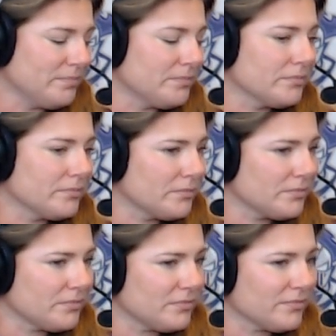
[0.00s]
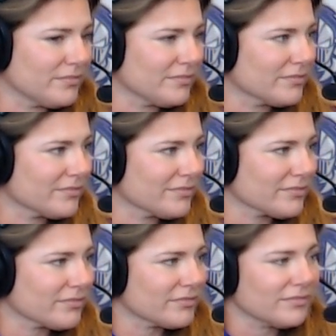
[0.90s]

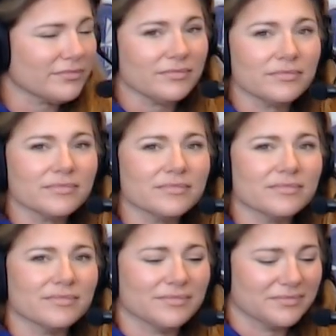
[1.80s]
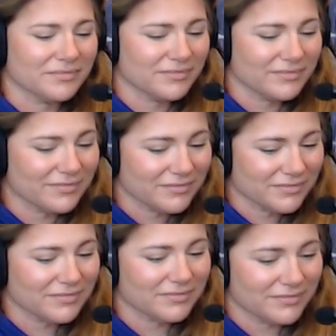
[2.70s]

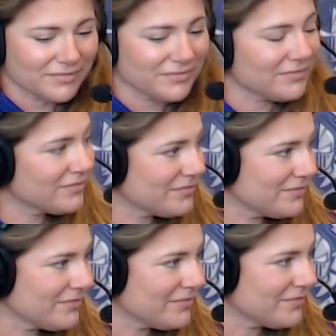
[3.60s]
(silent)